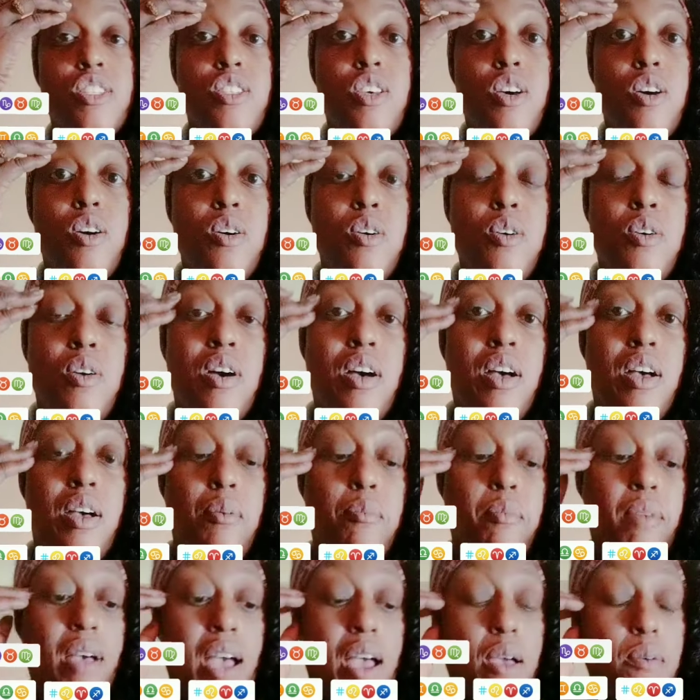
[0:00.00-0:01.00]
uh, so,
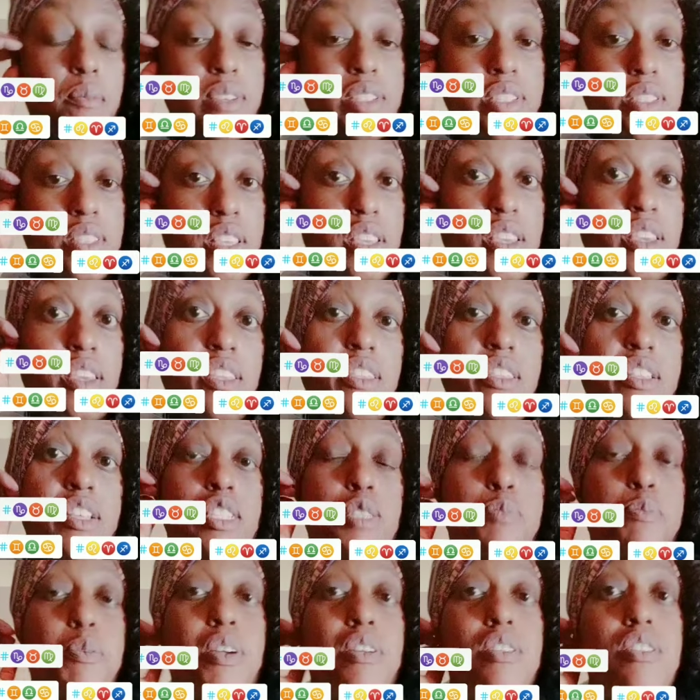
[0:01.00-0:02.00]
20th, um, thinking
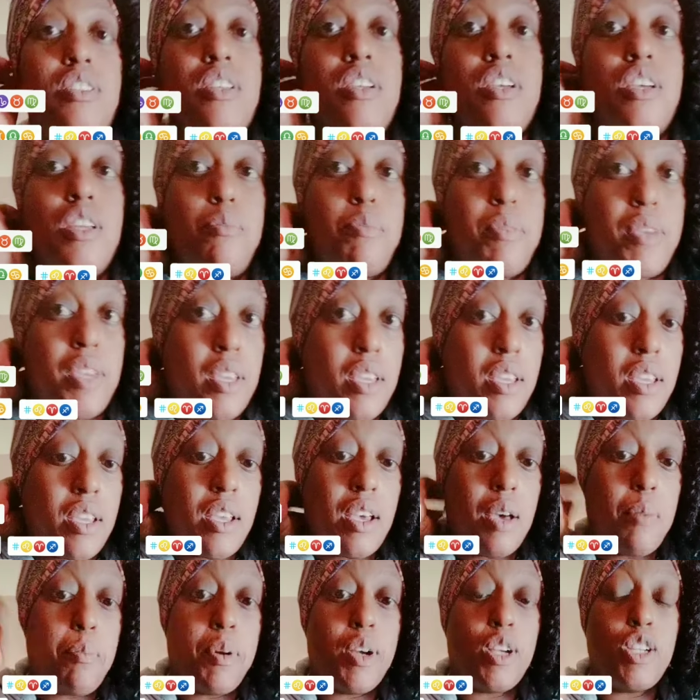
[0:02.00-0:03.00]
this person could
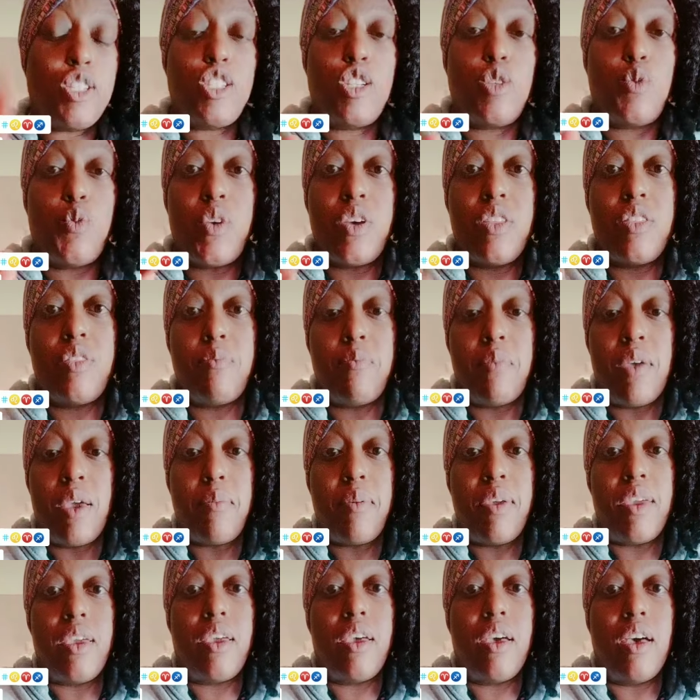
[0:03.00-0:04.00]
be a person with
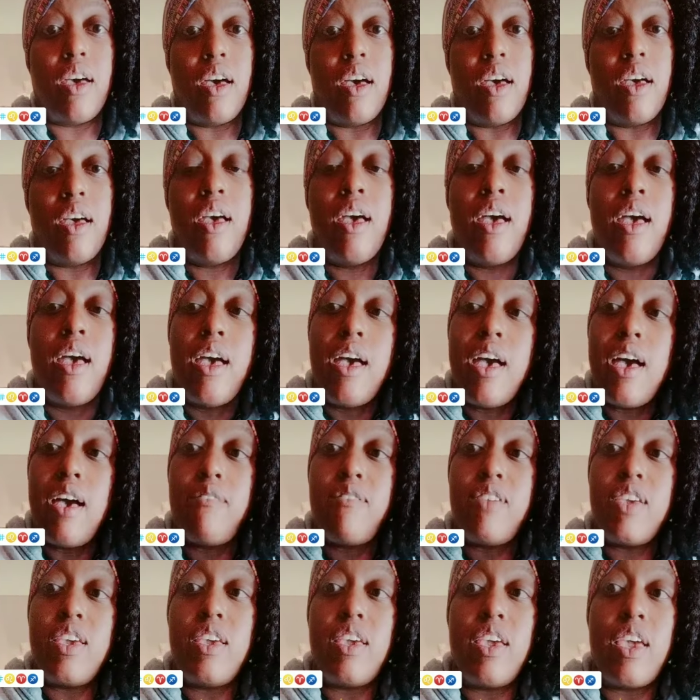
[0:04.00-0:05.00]
maybe a uh,
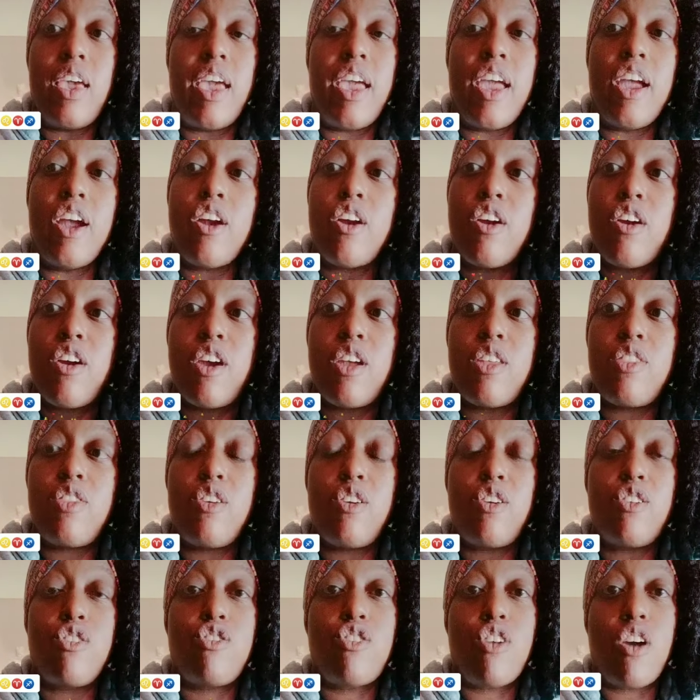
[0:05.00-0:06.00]
heavy air in
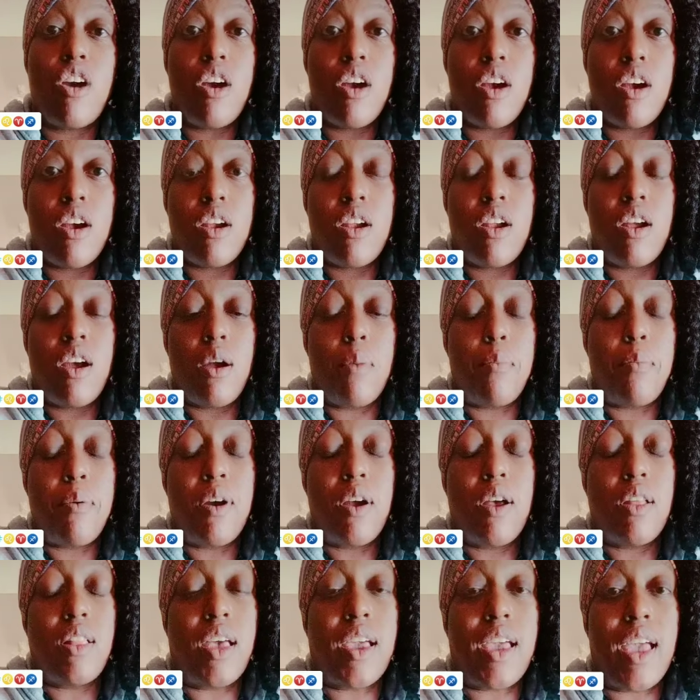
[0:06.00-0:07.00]
their chart,
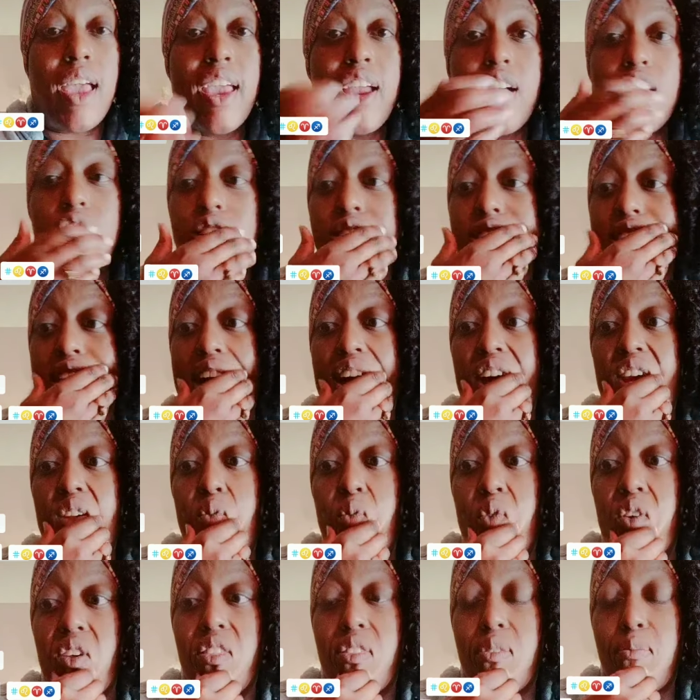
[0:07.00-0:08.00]
a, like an air
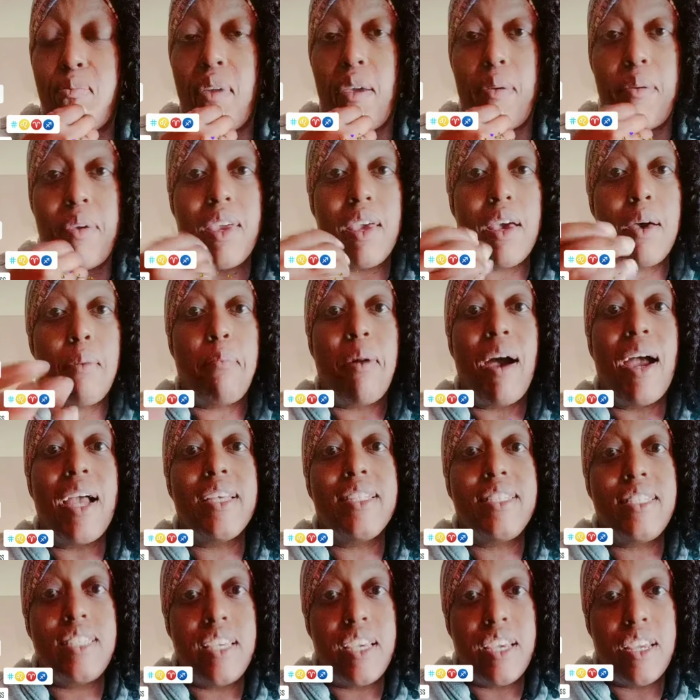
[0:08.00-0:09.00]
sign with maybe a
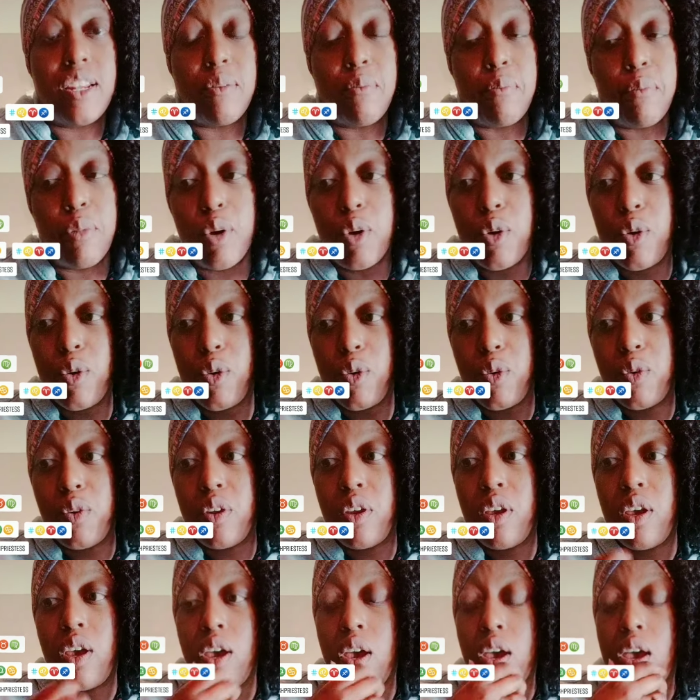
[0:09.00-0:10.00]
Piscean
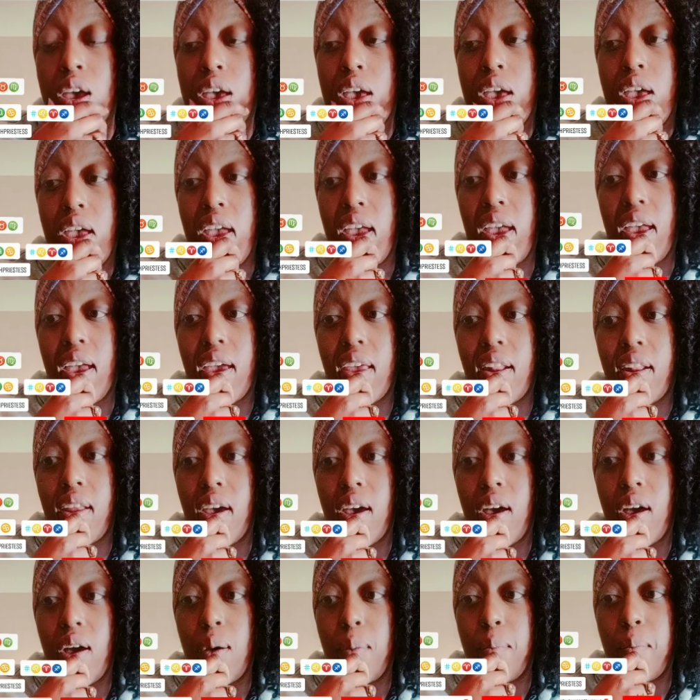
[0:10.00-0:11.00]
moon and
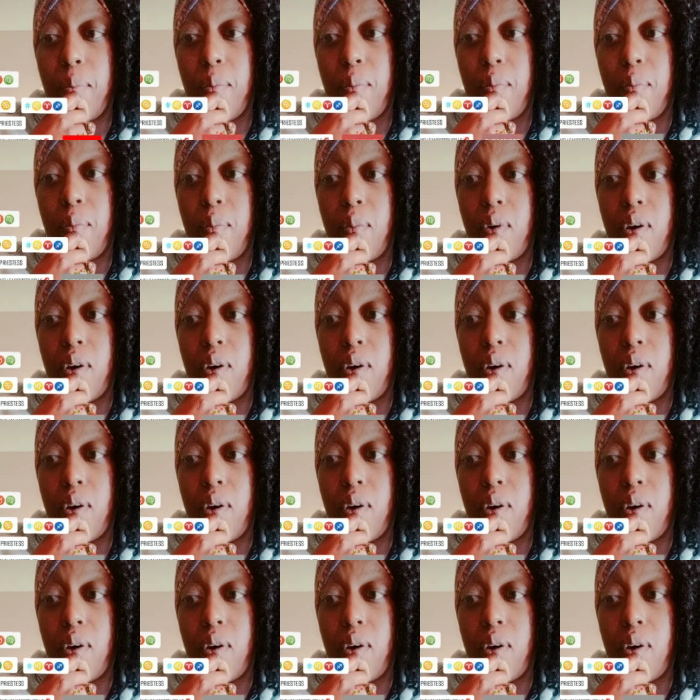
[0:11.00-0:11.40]
um,